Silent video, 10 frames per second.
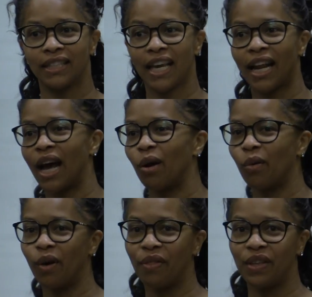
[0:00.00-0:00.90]
and she is a
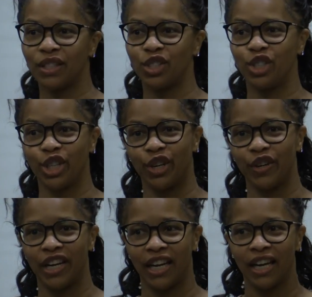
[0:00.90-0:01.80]
Democratic
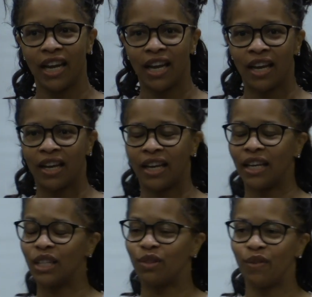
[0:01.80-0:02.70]
councilwoman from
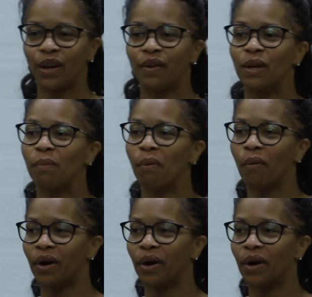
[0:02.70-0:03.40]
Akron, Ohio.